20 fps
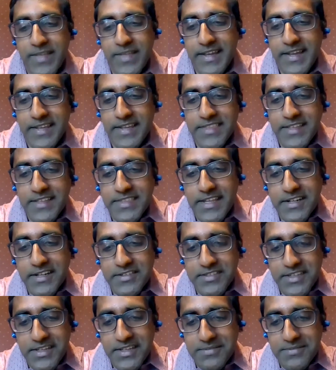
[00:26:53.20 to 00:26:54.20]
I think that
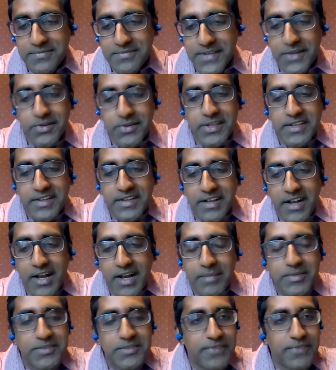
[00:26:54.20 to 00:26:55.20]
is a very
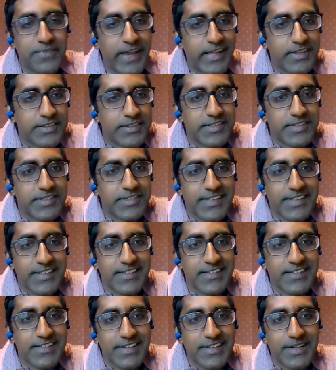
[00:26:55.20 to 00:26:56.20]
common fallacy
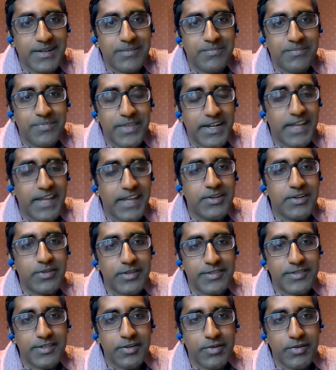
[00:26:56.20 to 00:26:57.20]
that I
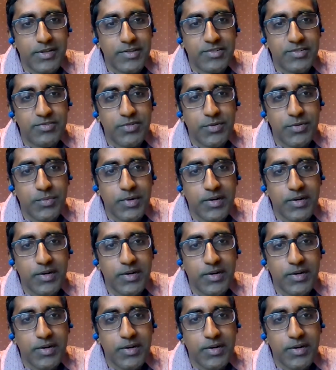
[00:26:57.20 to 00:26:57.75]
notice in our industry,